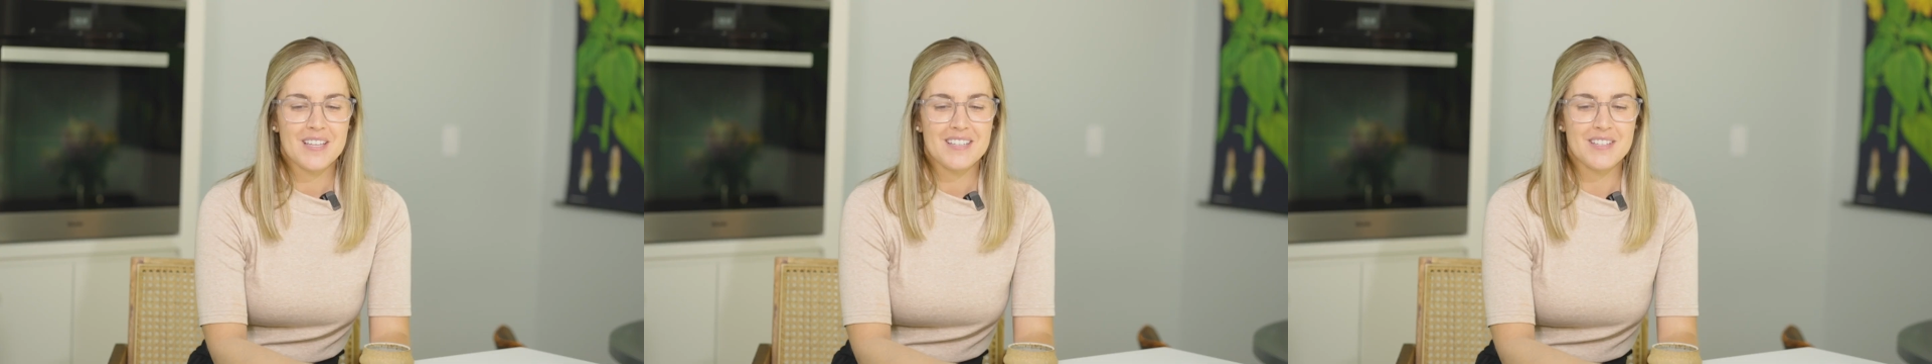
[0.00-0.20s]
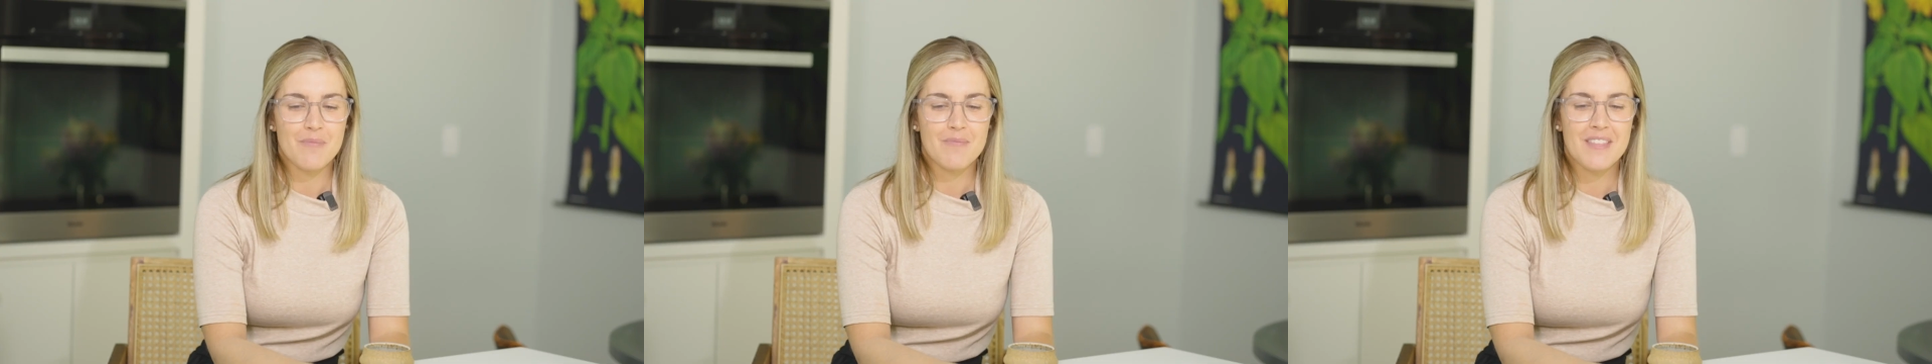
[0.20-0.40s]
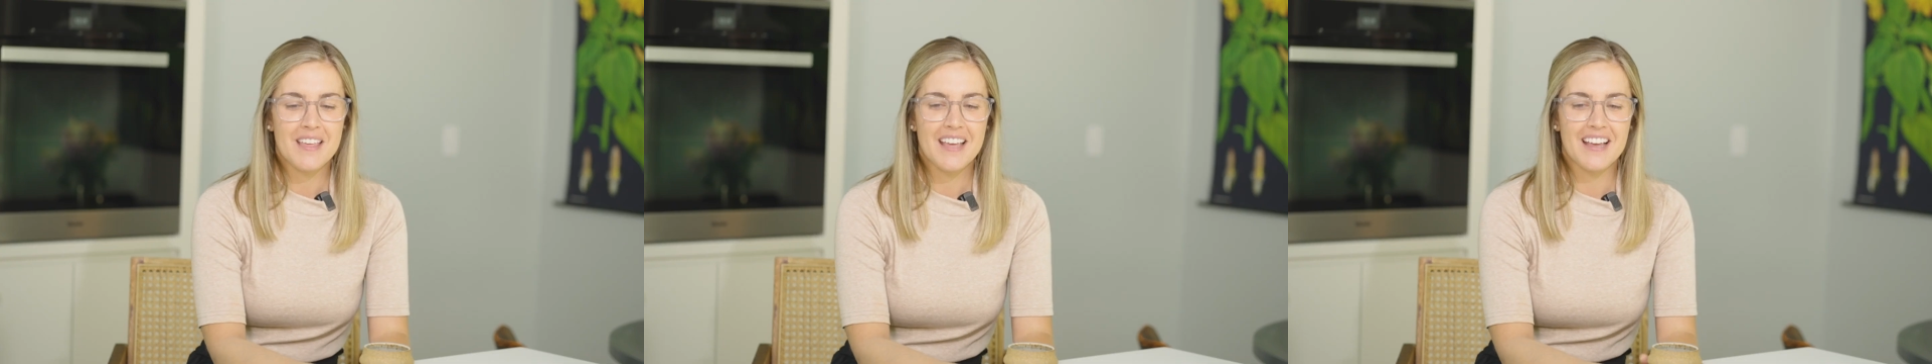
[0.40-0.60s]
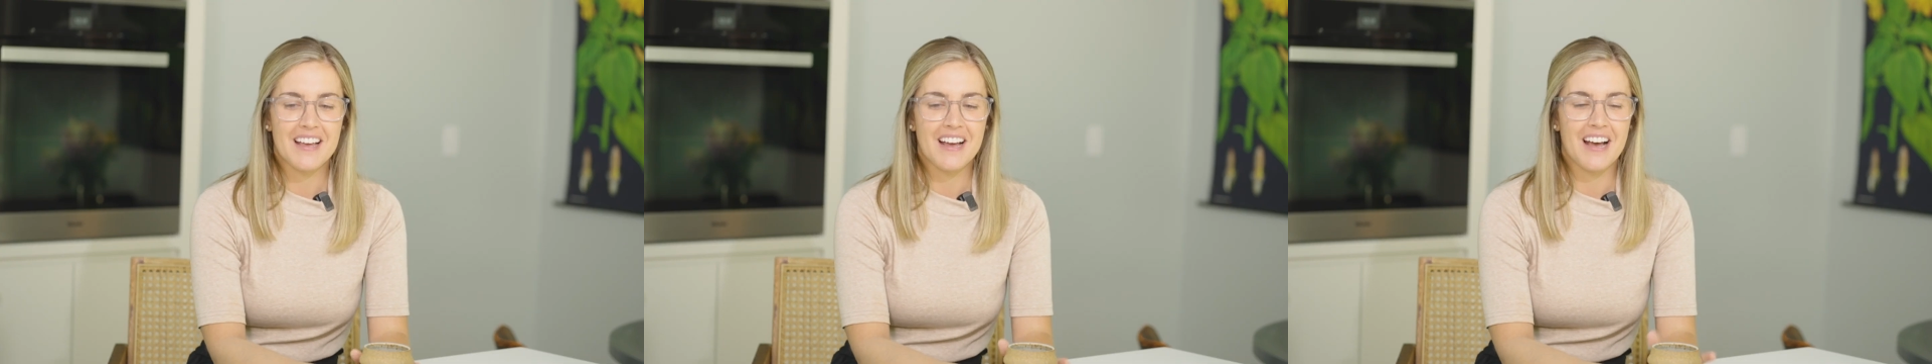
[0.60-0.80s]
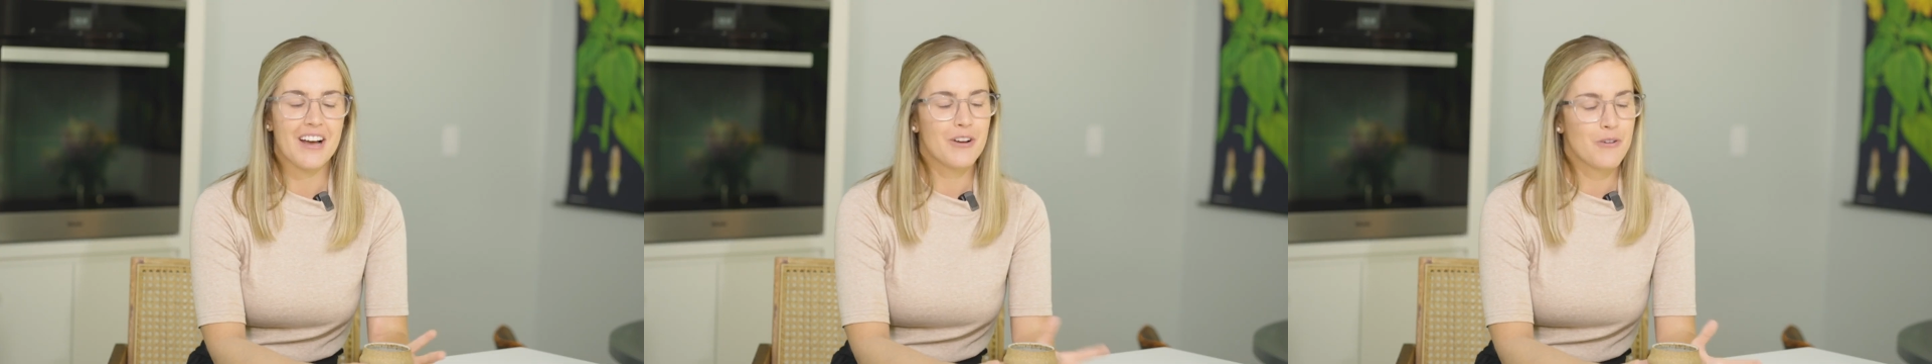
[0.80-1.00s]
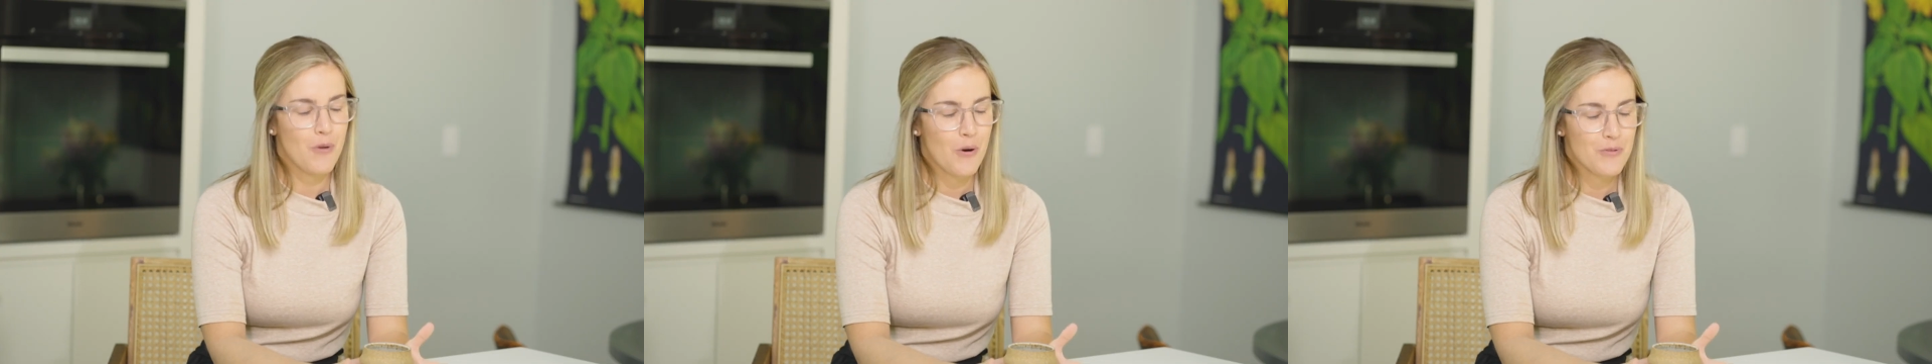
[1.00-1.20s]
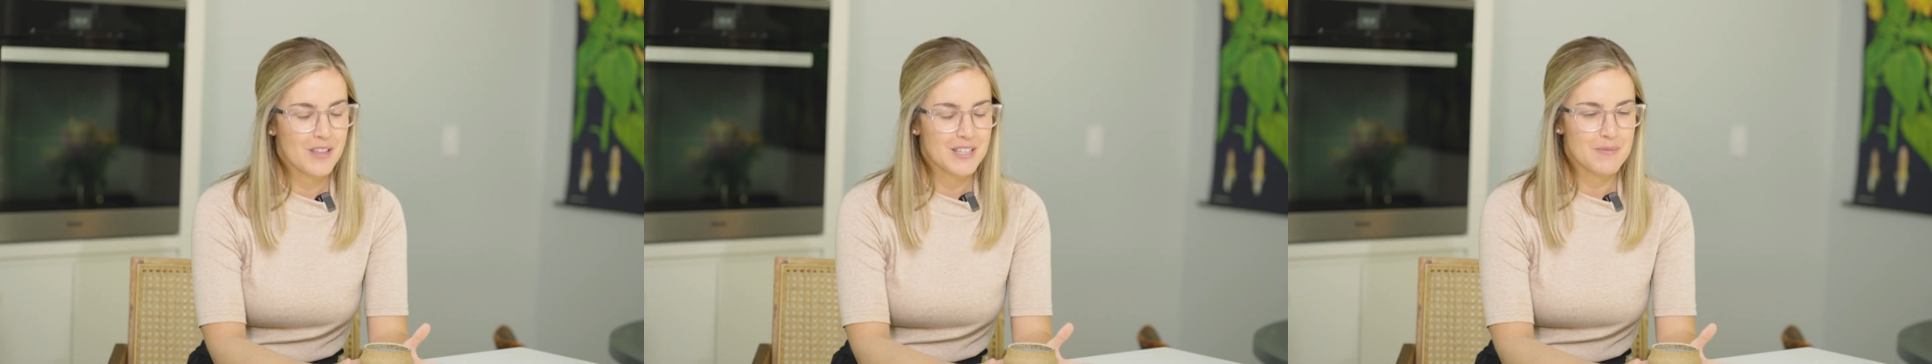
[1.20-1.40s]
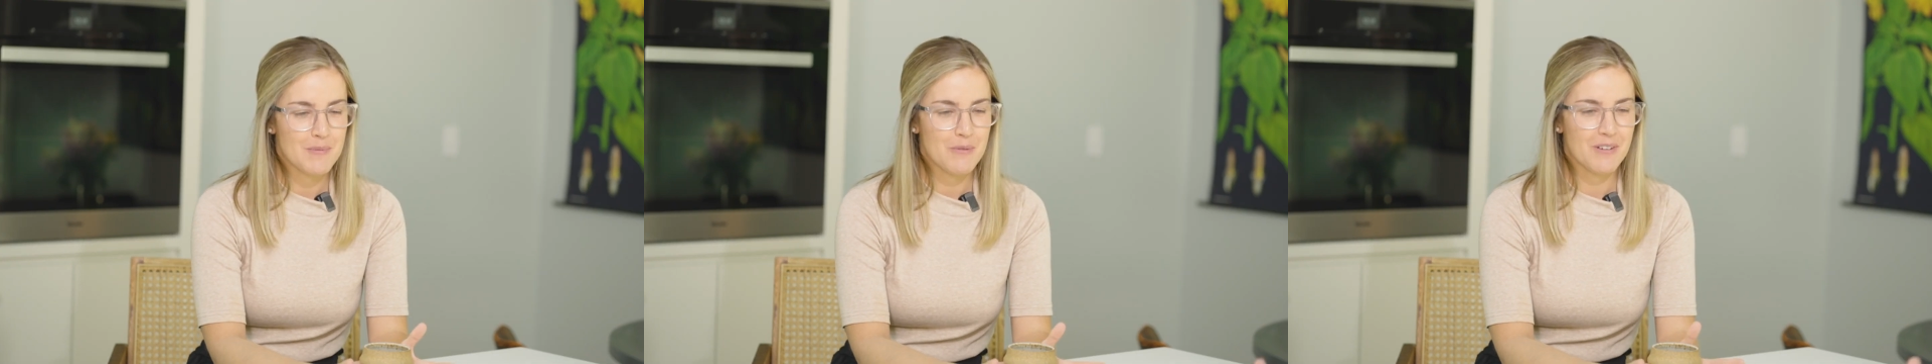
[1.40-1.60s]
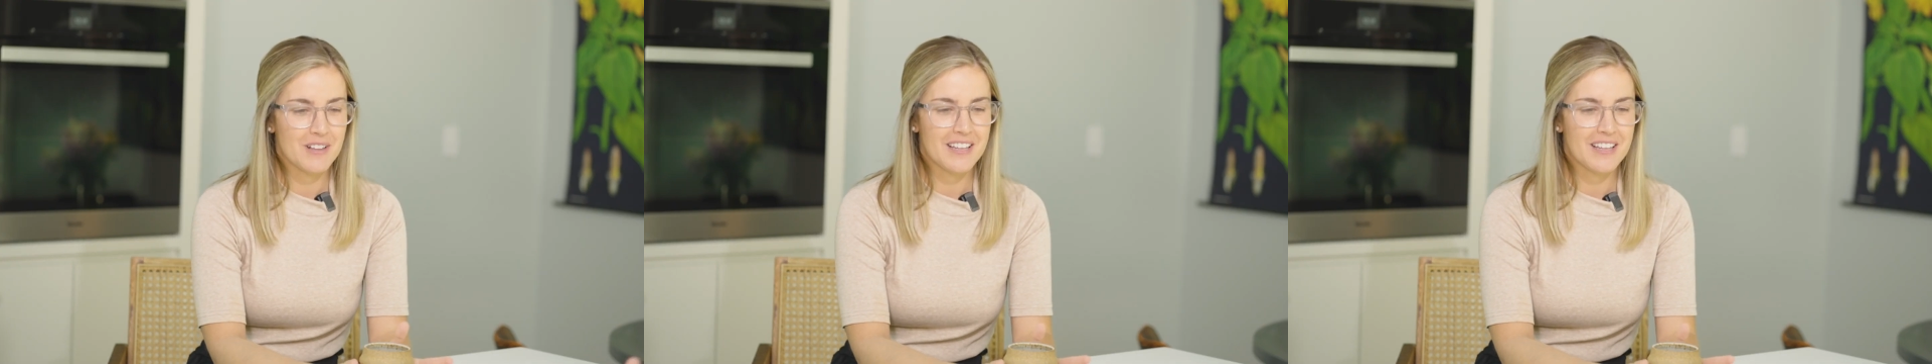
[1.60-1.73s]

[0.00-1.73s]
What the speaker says: something, a quote that's been